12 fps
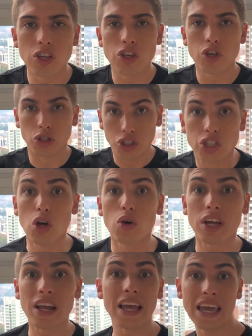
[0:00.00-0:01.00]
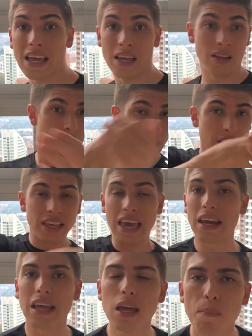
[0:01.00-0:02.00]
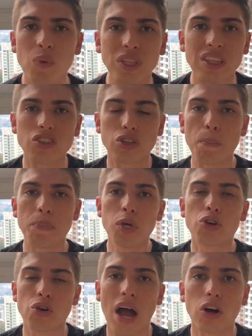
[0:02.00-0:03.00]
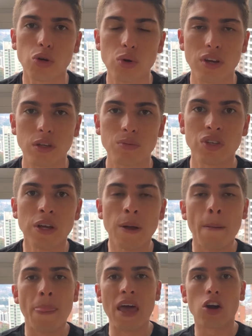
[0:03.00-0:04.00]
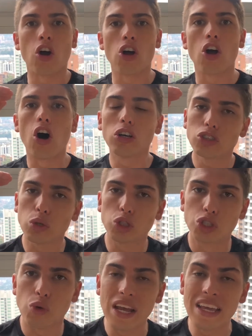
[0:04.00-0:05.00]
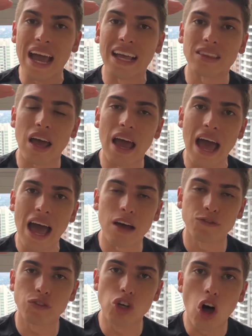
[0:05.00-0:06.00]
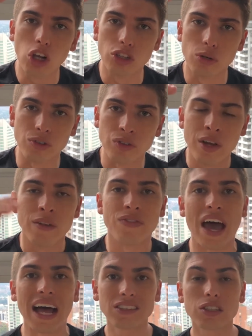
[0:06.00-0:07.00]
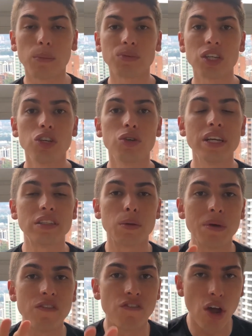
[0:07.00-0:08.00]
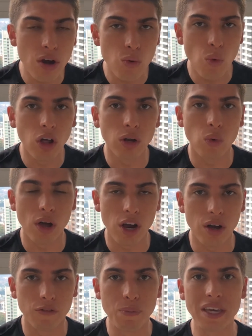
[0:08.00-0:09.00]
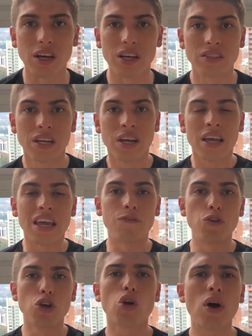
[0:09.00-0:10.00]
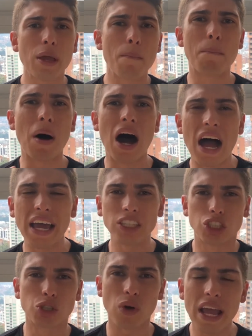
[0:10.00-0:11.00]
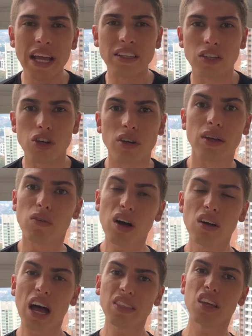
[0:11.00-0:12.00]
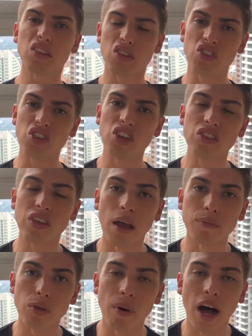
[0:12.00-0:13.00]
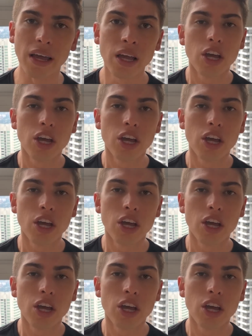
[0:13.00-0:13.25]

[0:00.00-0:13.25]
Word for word: you're still gonna get hit with these computer algorithms that are also trading at the half dollar. That's something you need to be very well aware of because if you're going and buying trades and you're like, well, I think this is a good time to buy,